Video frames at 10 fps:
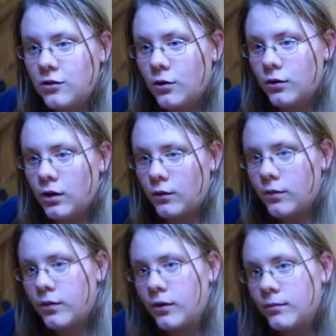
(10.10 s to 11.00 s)
So, you
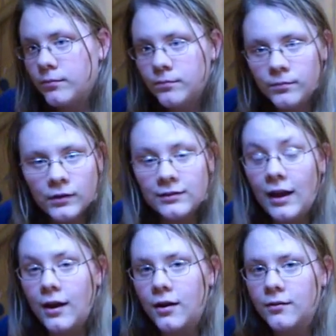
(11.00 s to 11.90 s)
know, the
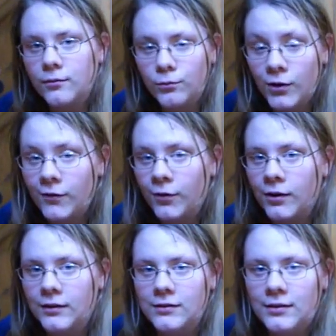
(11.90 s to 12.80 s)
entire
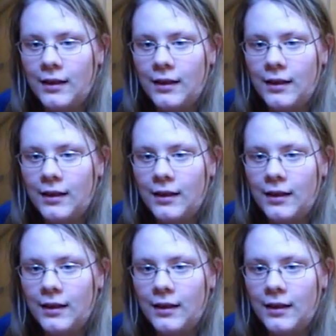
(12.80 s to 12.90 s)
river is